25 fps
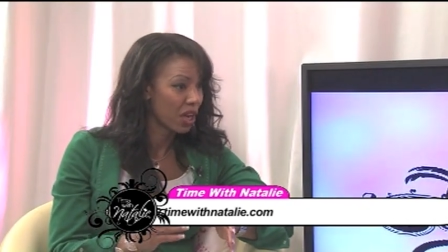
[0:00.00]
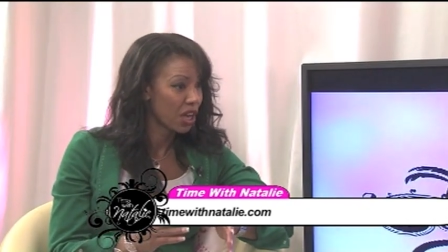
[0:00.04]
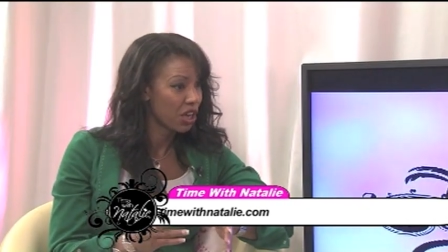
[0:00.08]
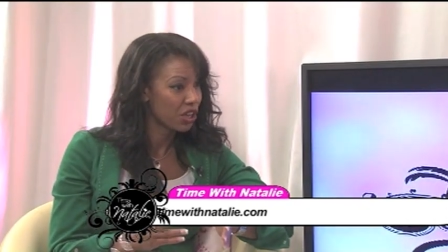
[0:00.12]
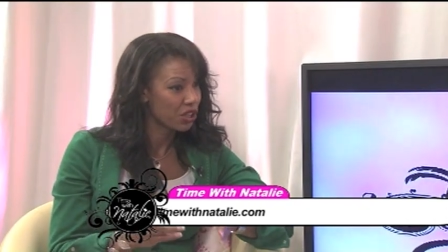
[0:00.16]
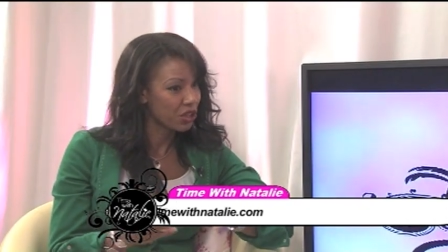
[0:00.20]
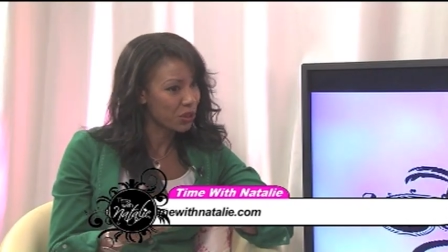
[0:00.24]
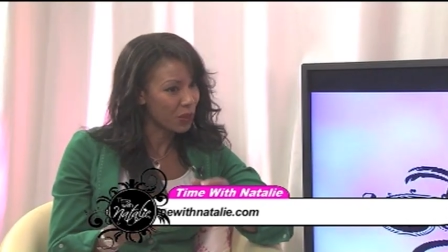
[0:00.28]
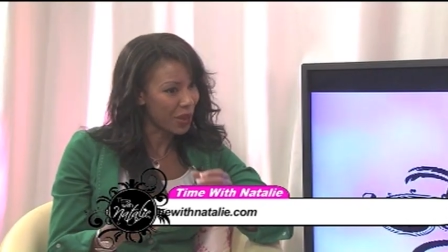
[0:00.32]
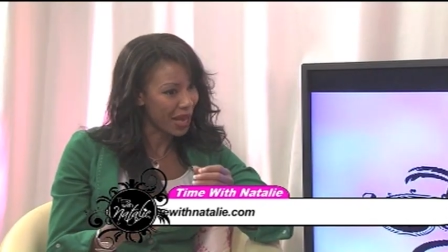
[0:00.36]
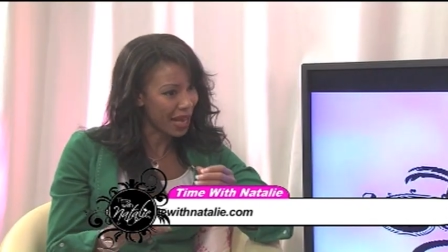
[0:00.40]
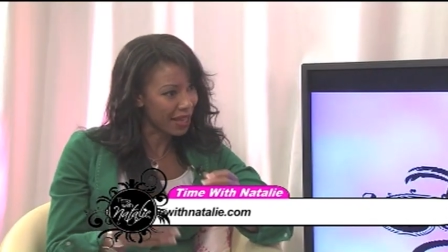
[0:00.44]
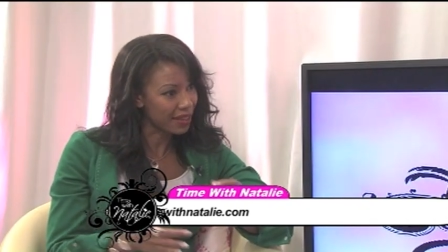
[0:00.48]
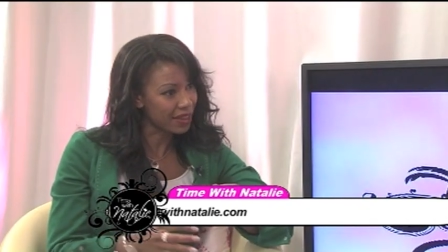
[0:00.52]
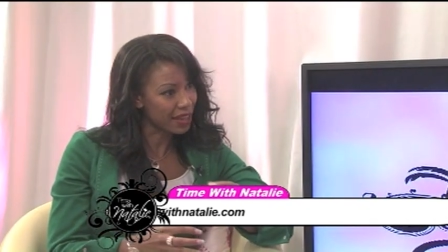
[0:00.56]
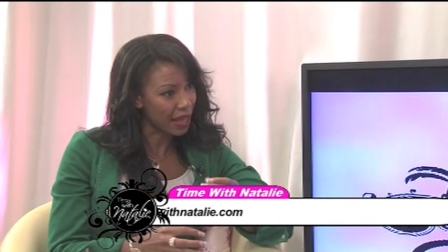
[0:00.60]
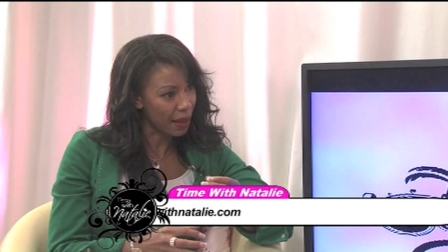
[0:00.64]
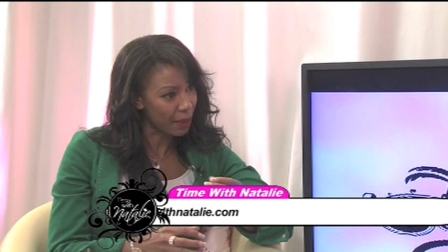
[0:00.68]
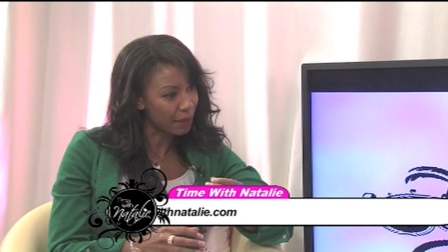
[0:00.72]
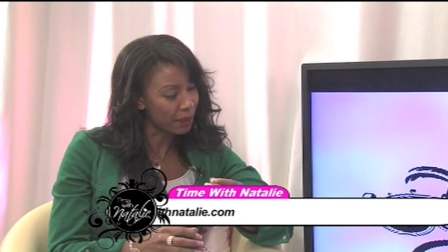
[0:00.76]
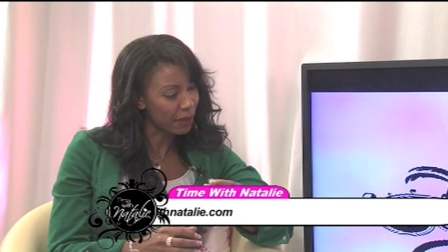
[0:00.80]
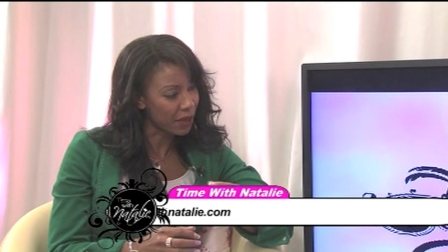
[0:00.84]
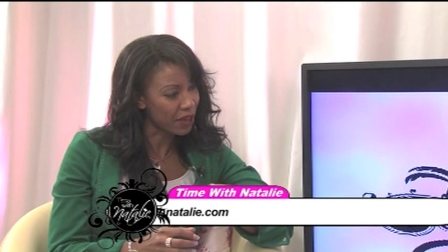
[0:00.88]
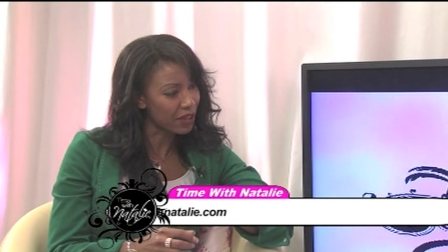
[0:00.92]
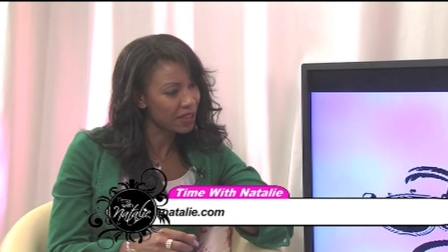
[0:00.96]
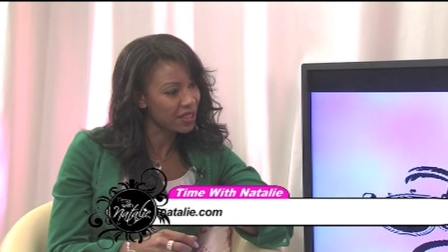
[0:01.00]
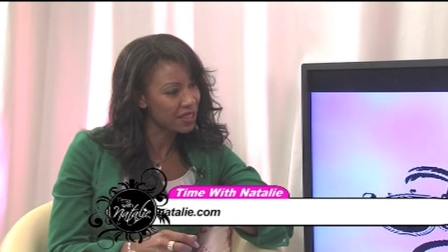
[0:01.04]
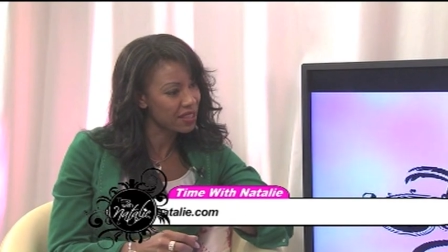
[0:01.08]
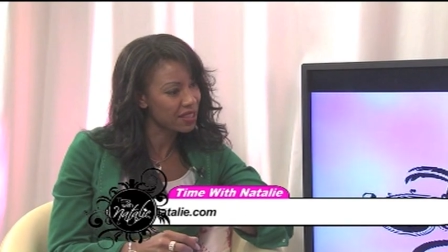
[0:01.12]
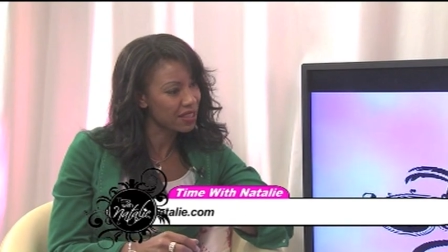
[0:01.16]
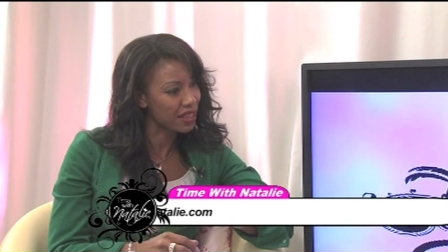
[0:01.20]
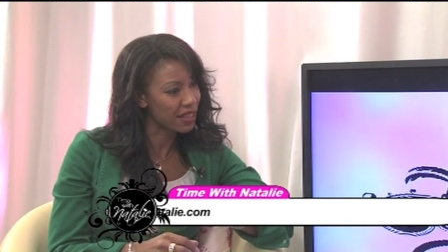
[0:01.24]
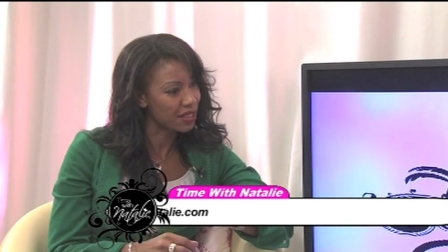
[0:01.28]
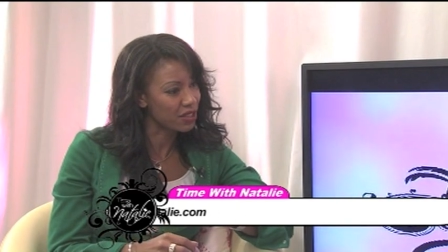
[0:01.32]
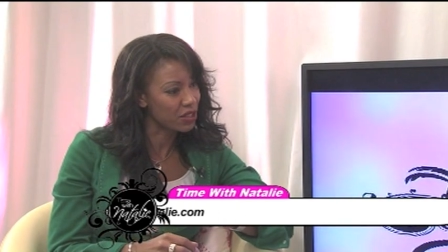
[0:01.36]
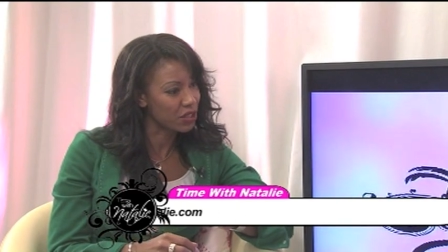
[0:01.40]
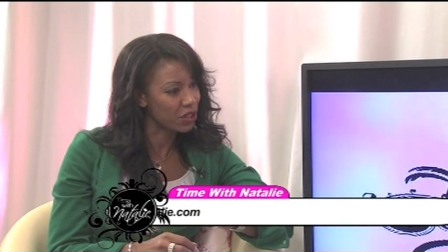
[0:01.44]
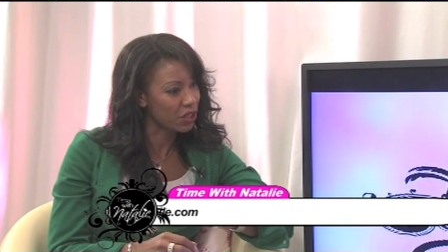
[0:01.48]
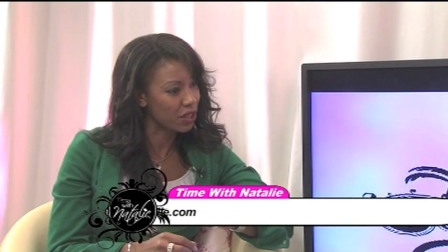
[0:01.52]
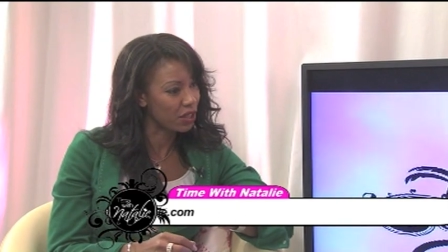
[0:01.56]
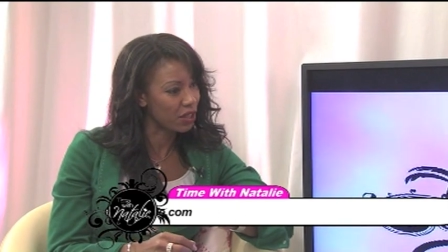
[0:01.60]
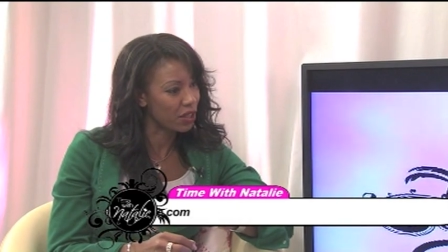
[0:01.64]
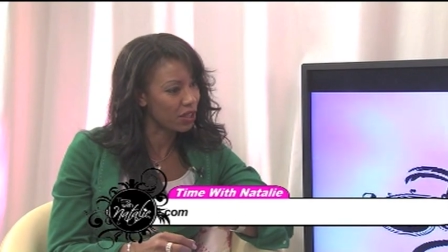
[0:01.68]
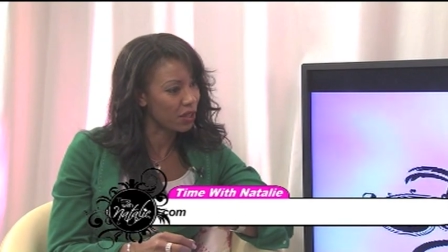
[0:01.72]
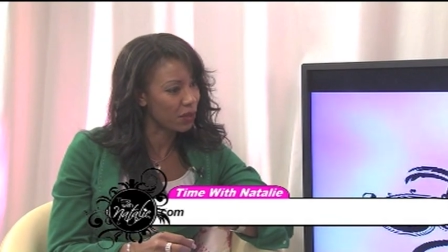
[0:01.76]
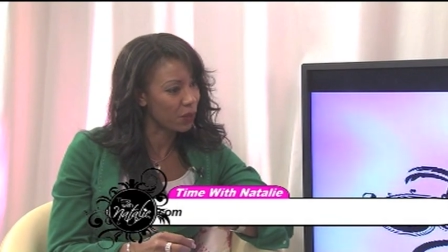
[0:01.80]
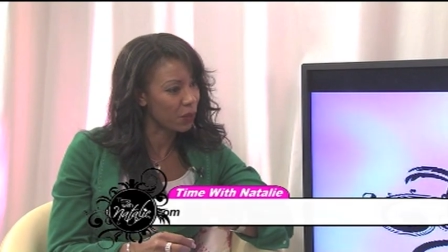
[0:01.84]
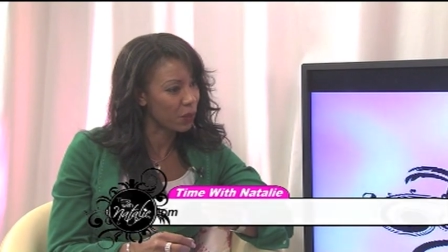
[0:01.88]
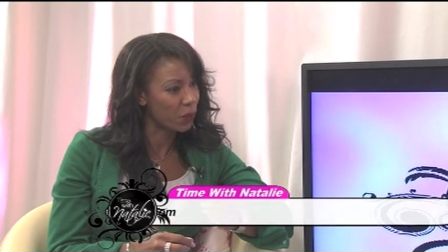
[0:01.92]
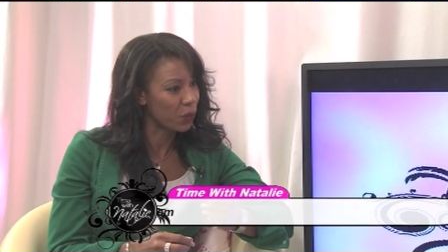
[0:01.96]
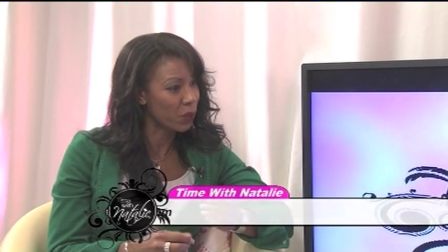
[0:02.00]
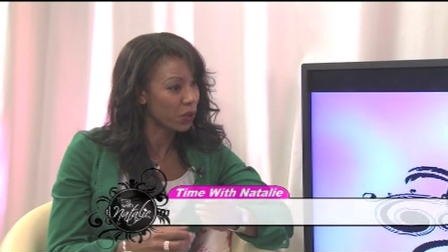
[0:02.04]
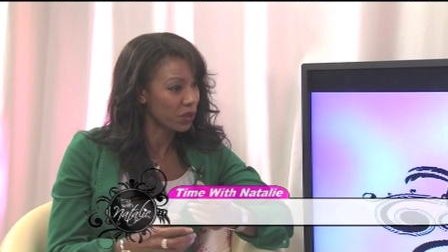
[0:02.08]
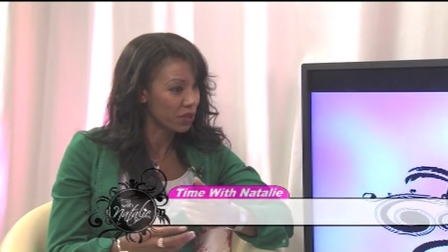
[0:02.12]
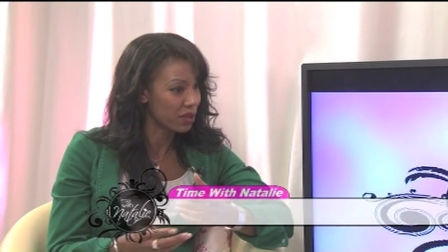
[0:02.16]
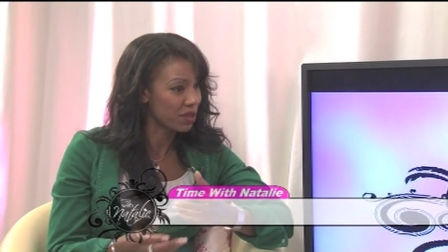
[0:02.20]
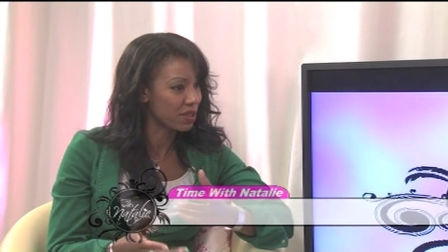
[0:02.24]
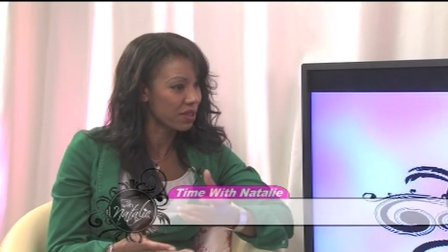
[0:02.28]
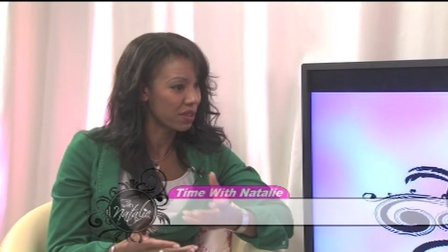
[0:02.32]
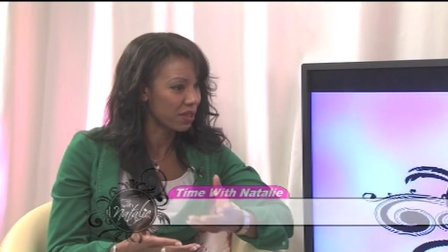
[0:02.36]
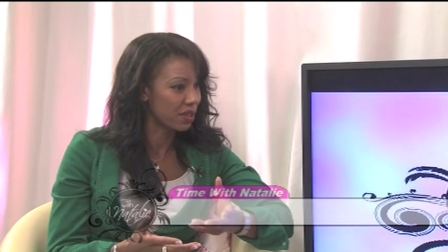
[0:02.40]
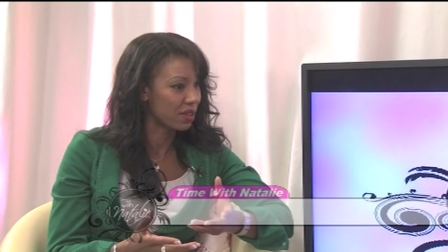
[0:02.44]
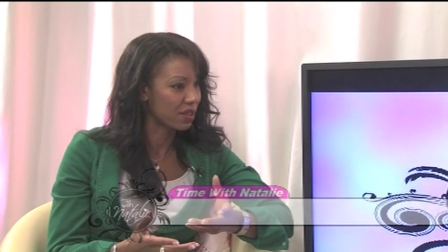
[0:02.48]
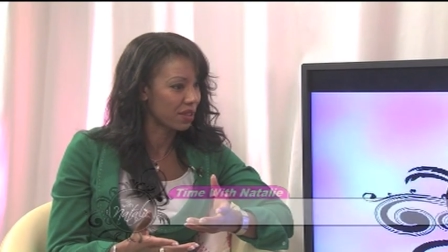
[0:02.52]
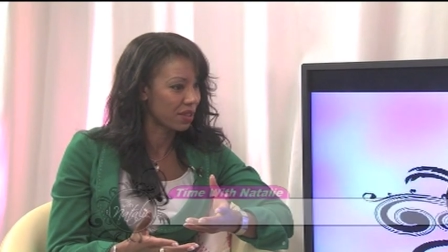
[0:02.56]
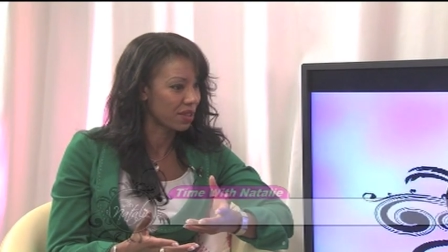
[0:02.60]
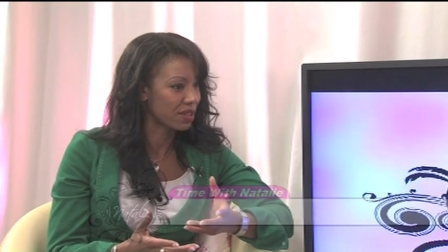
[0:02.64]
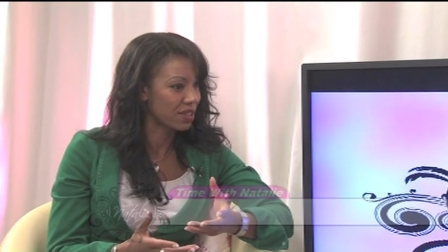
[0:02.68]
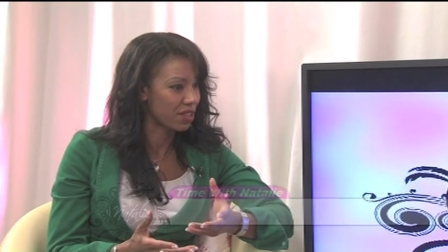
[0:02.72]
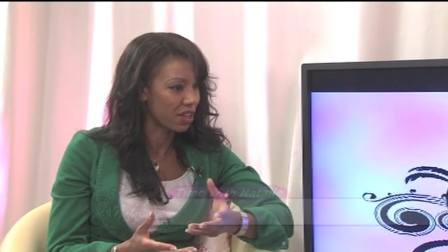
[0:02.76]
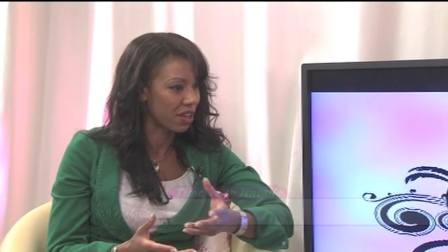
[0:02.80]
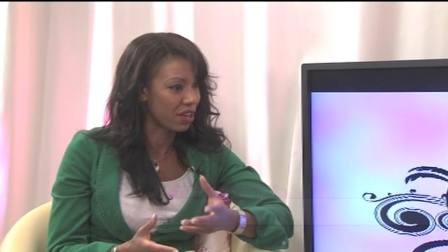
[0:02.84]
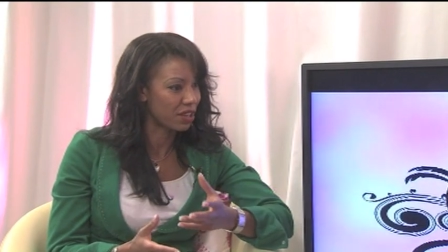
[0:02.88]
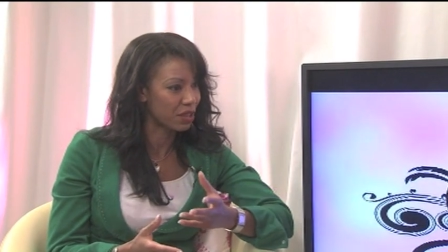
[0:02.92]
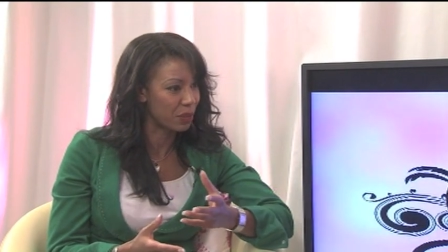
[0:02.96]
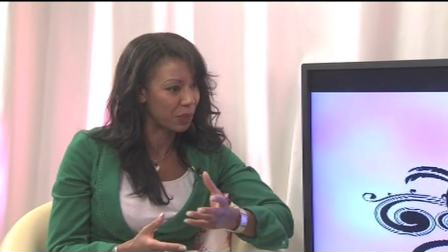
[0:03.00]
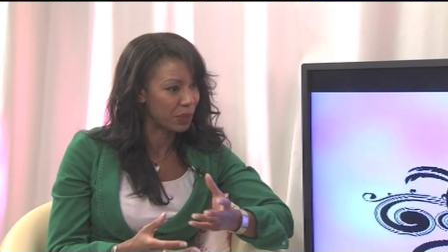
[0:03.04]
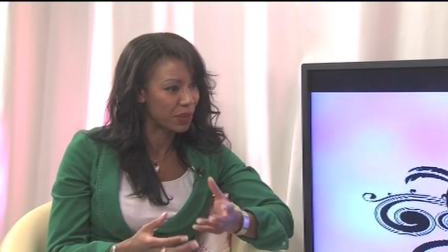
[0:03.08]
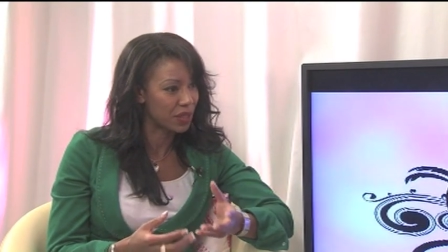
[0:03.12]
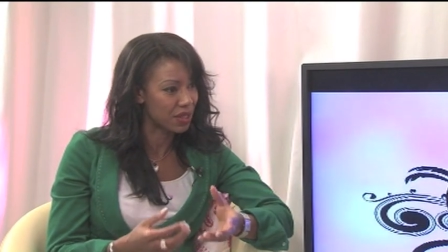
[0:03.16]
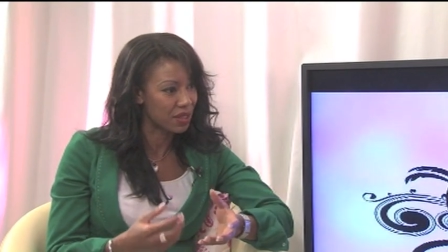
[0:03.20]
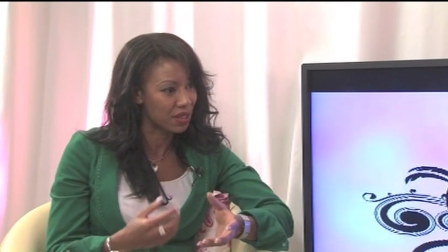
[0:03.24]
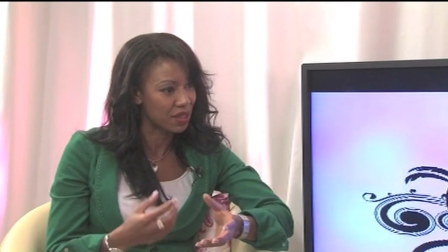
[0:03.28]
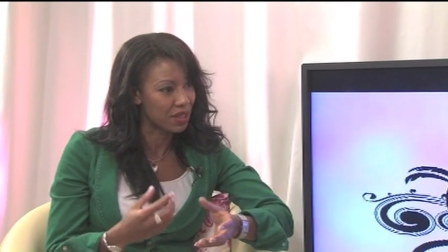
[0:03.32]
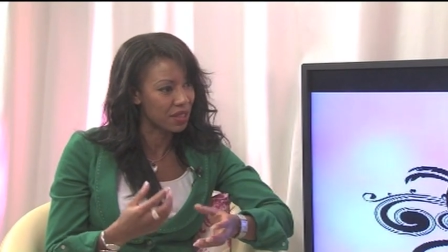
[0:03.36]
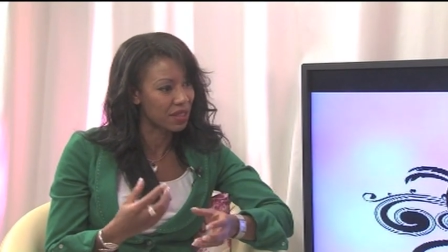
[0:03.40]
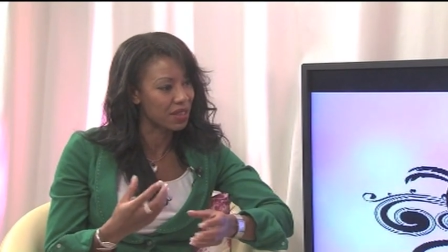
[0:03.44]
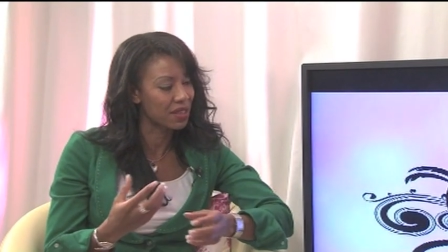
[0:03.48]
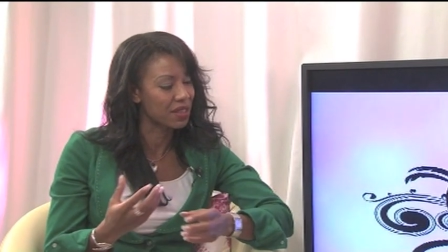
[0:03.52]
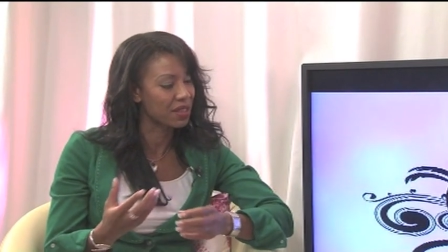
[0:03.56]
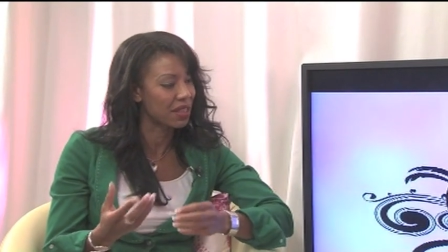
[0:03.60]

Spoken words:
you had that mindset to want to start a business